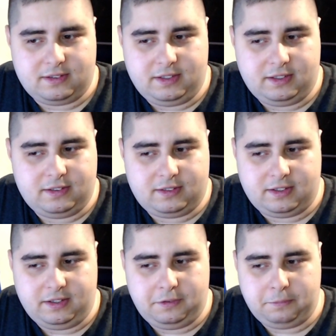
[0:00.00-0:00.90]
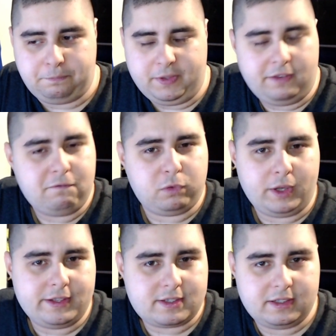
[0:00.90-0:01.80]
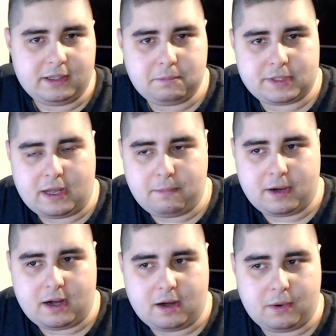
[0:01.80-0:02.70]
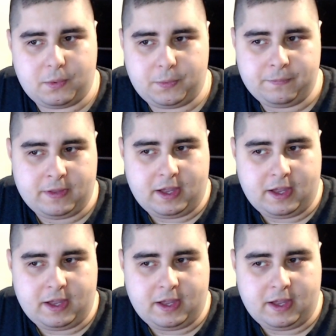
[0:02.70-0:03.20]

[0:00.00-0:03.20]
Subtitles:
Did he influence them somehow?